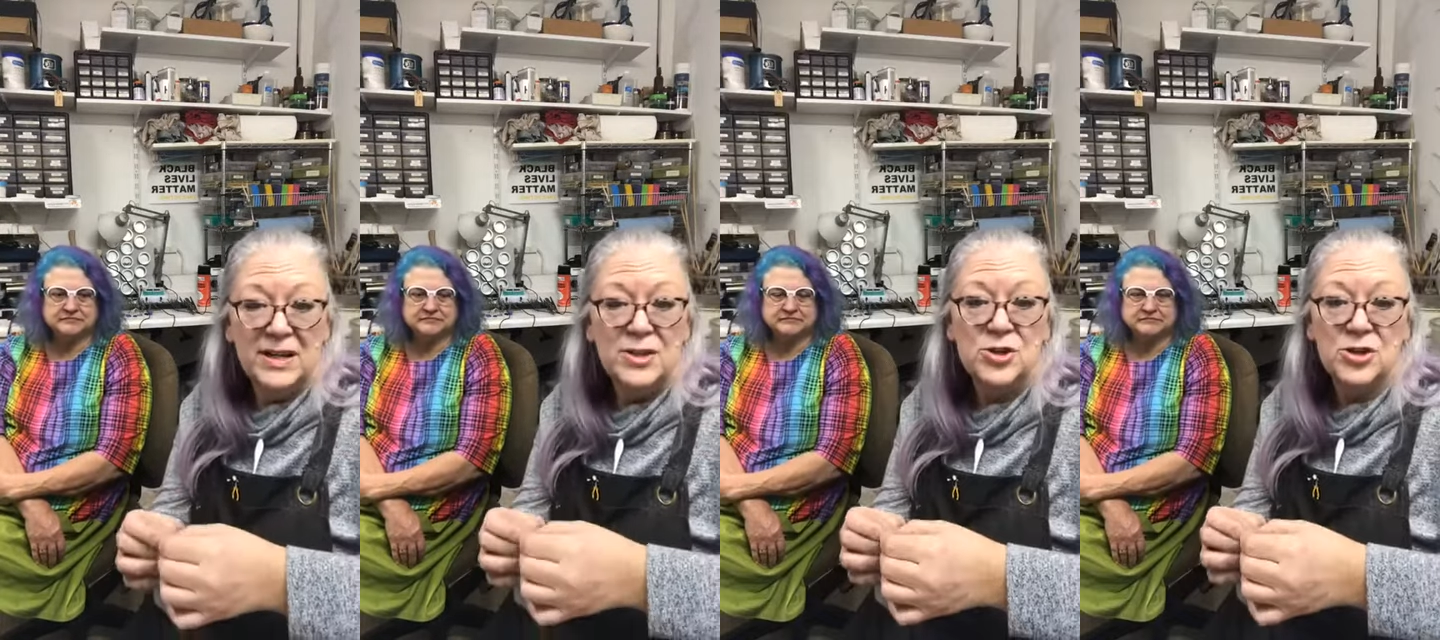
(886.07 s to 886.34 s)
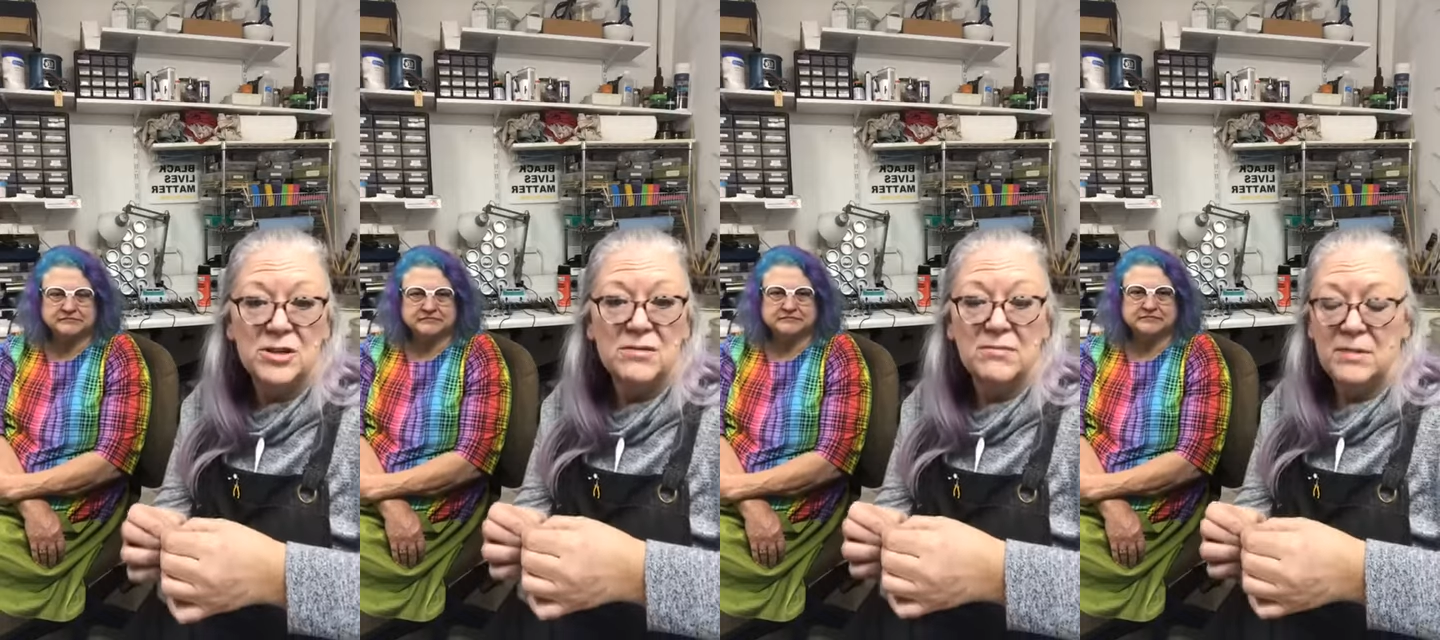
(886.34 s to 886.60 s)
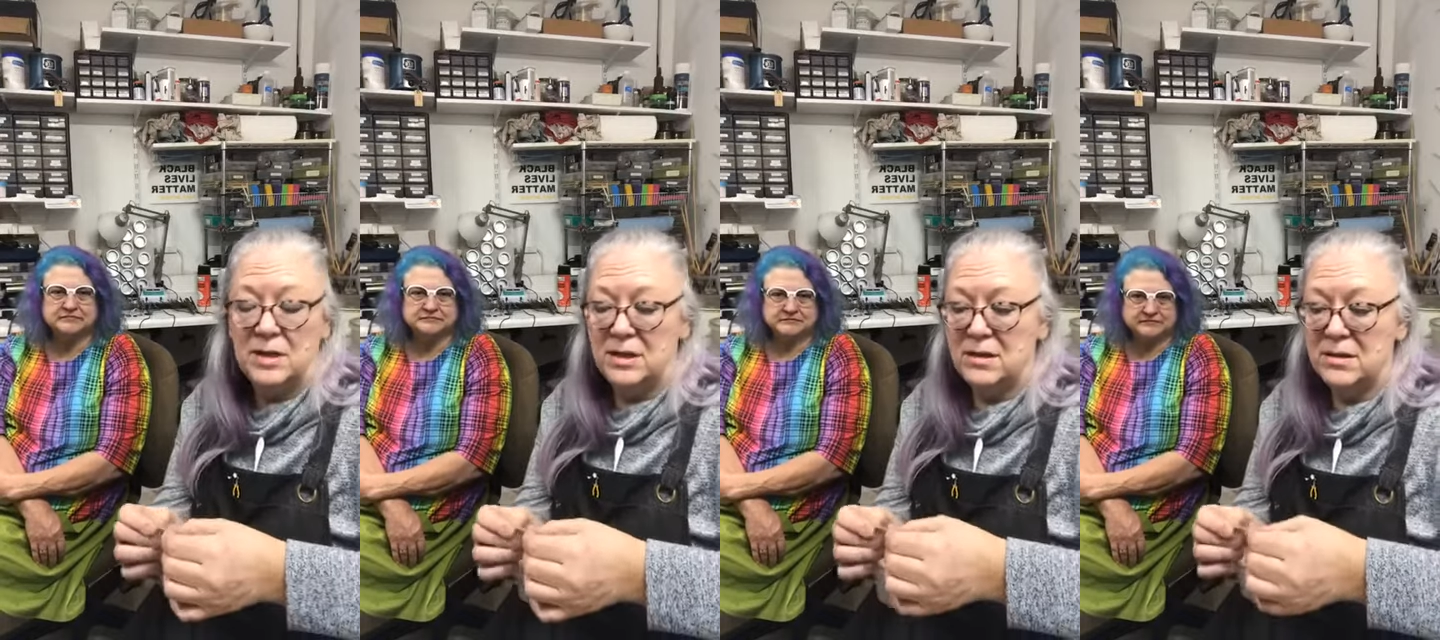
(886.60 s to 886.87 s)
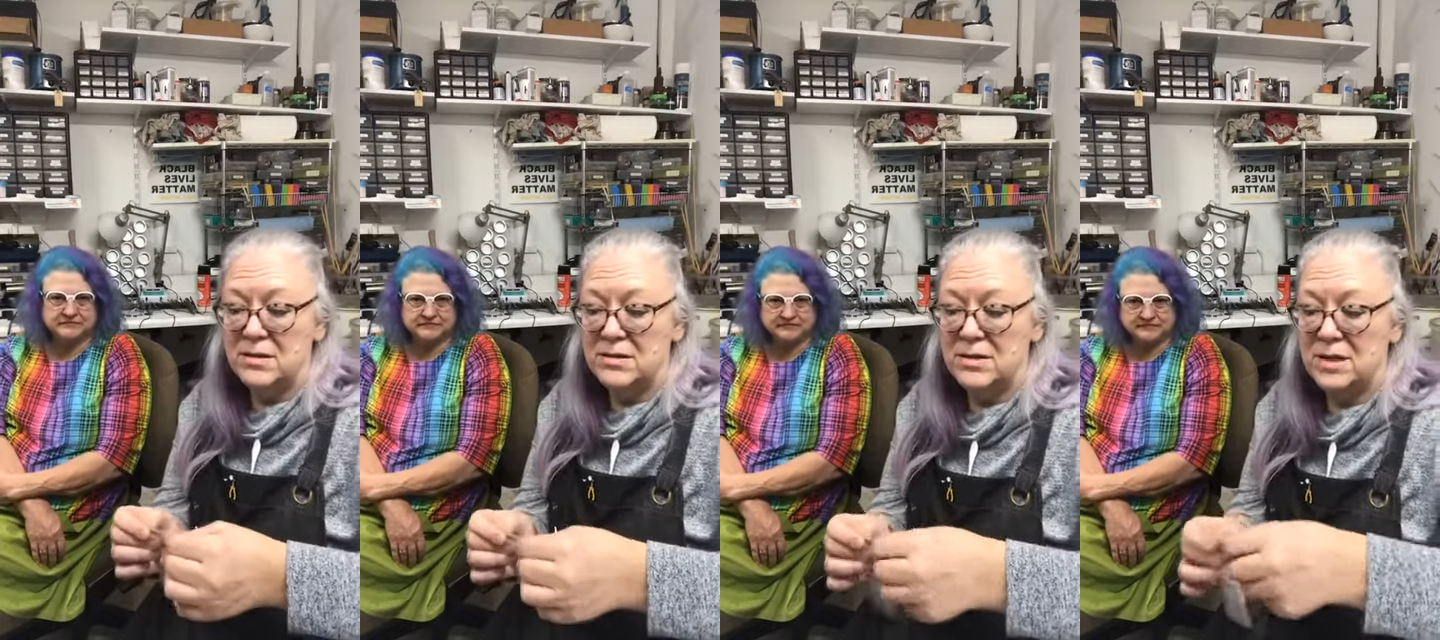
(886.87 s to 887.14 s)

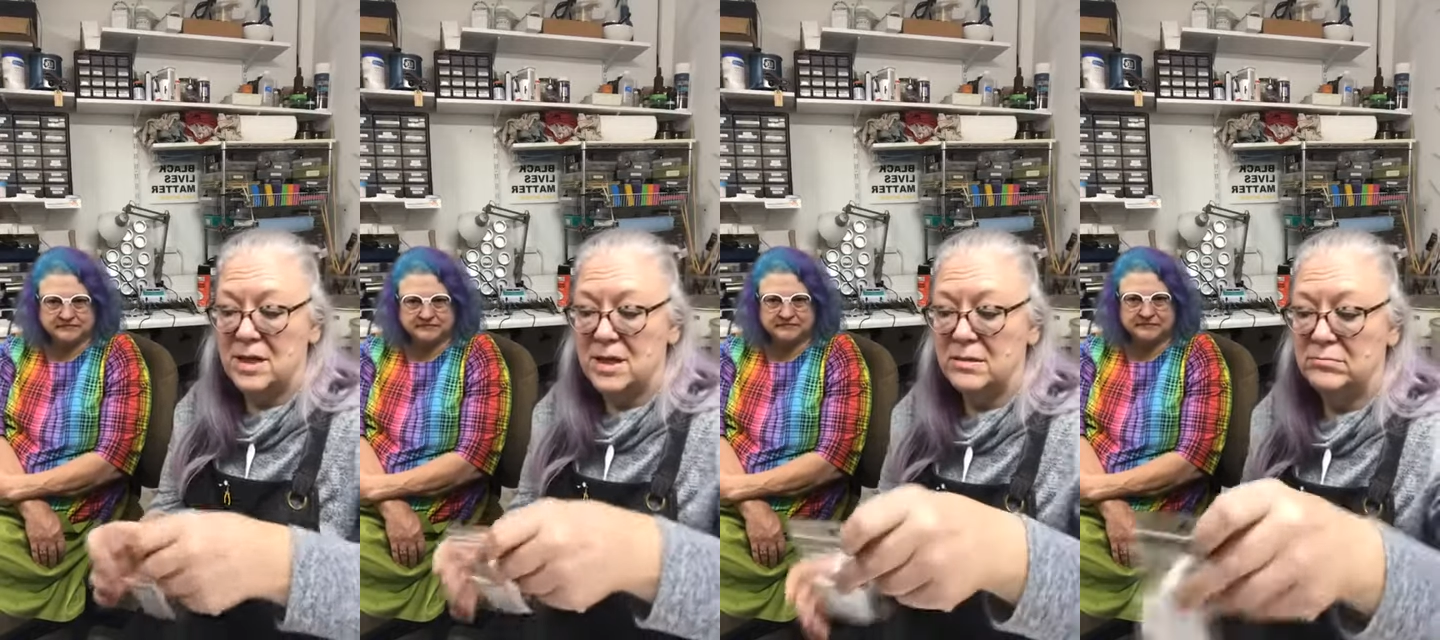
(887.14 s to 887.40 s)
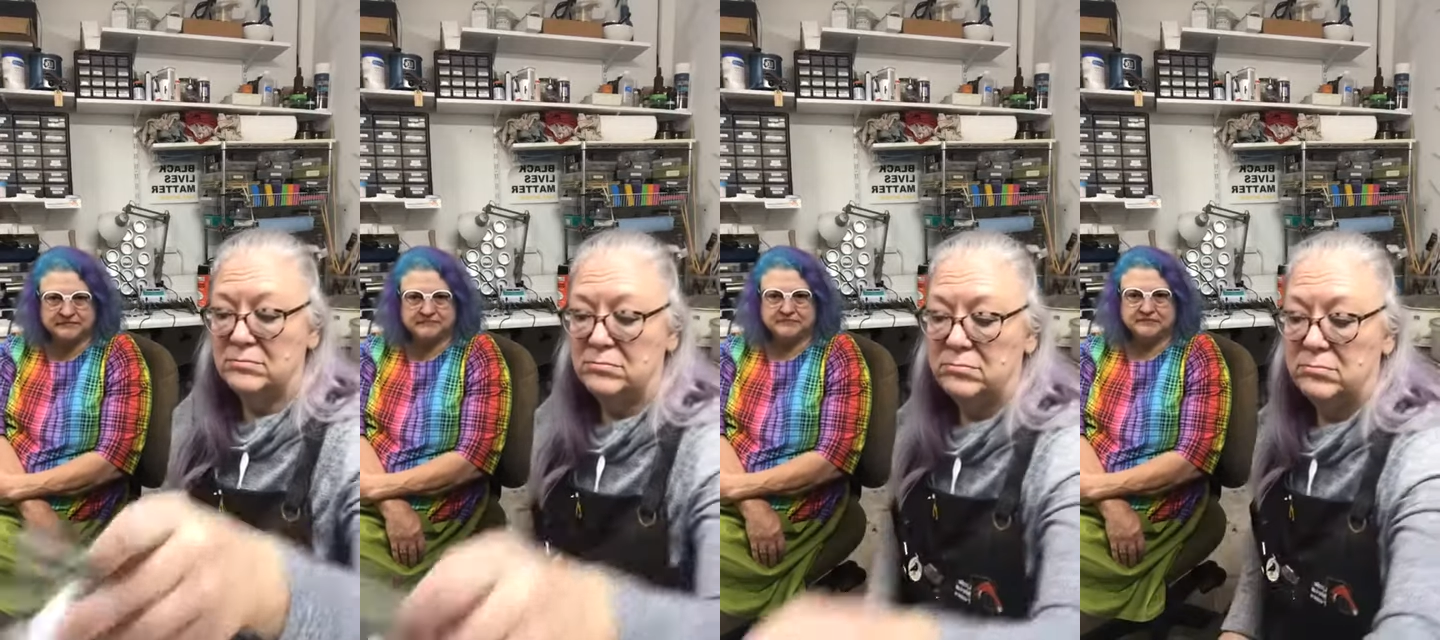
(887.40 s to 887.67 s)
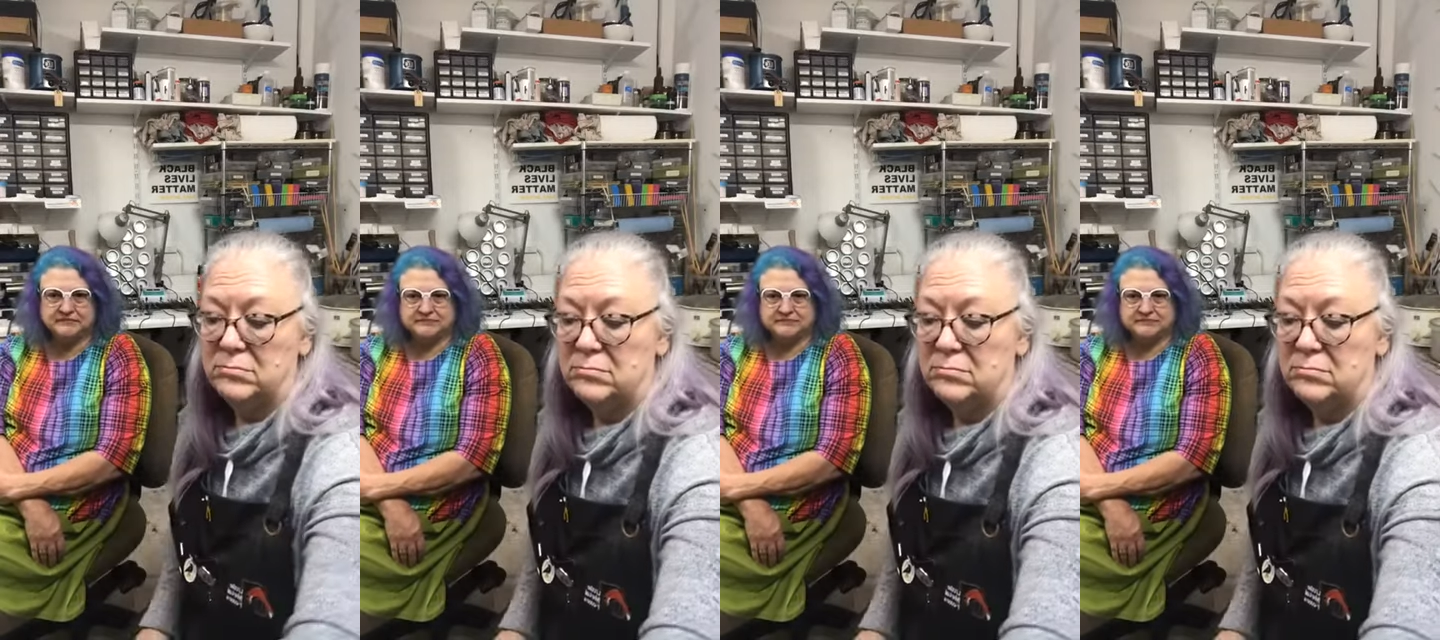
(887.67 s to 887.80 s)
ventilation, and